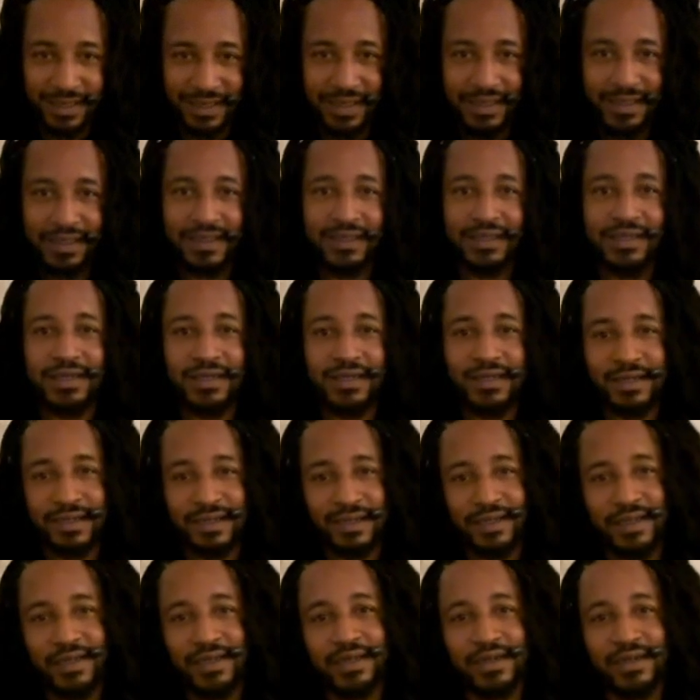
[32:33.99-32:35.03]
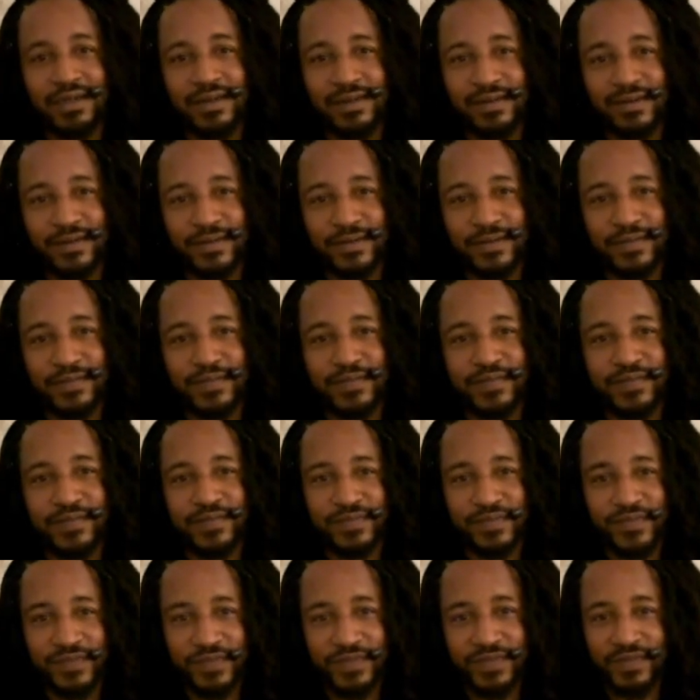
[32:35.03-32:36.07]

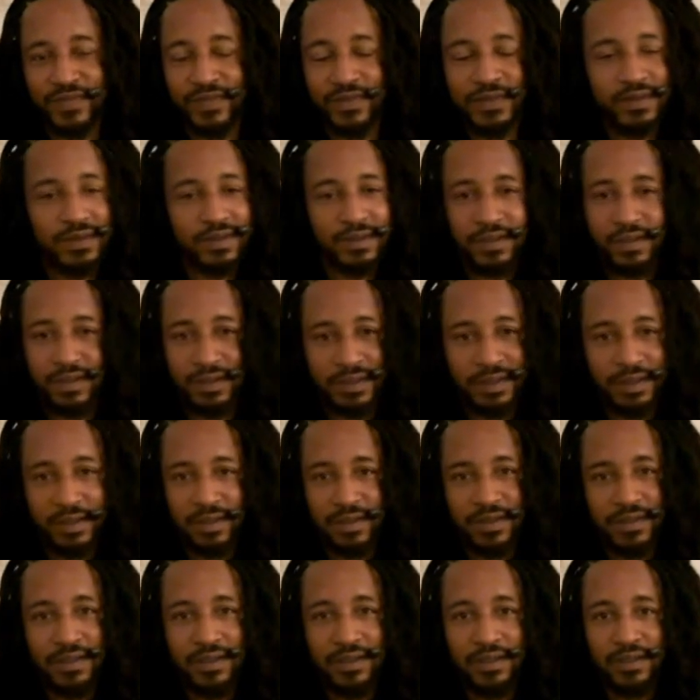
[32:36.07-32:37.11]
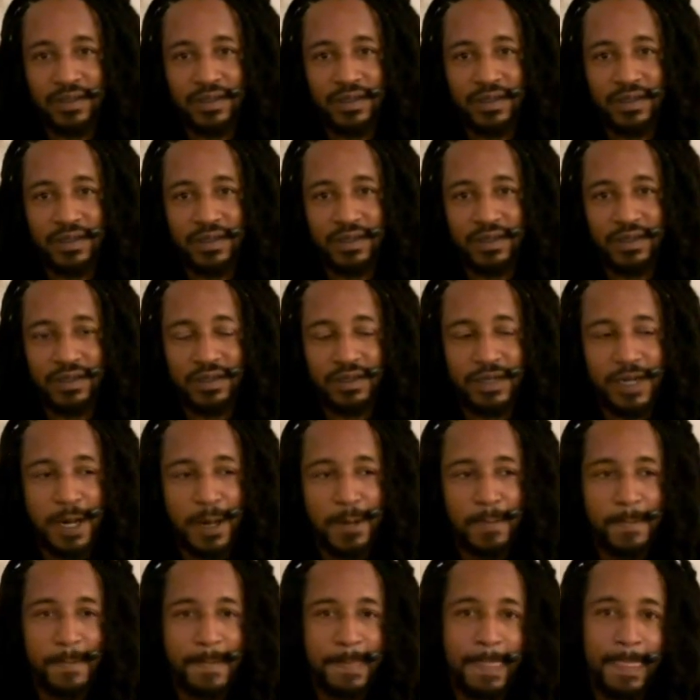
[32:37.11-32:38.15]

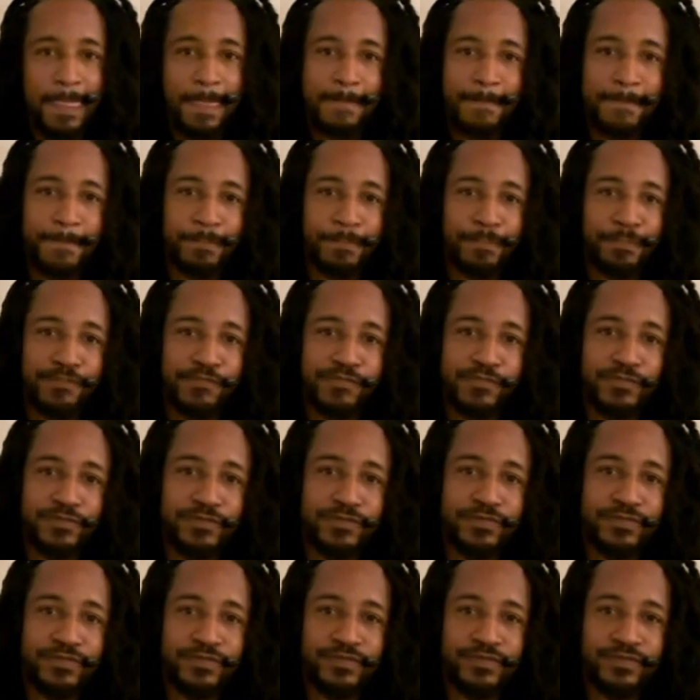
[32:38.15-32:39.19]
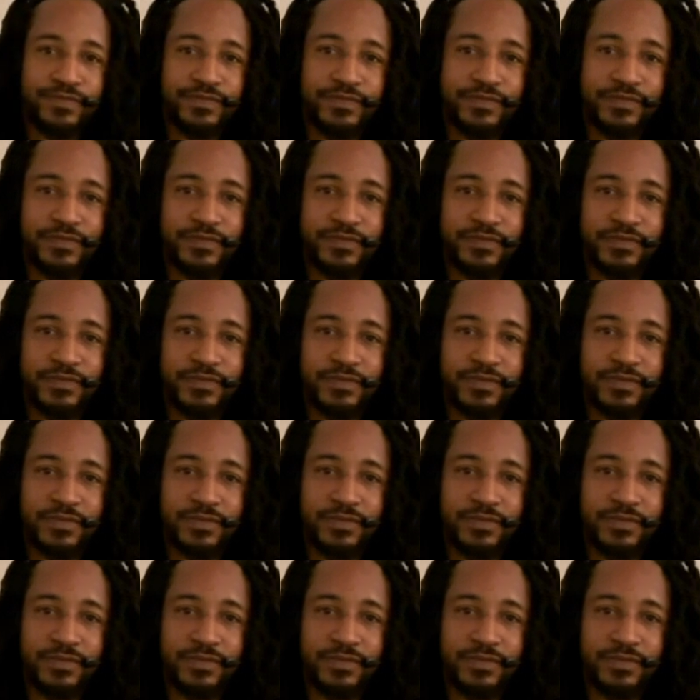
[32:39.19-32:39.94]
This person isn't speaking.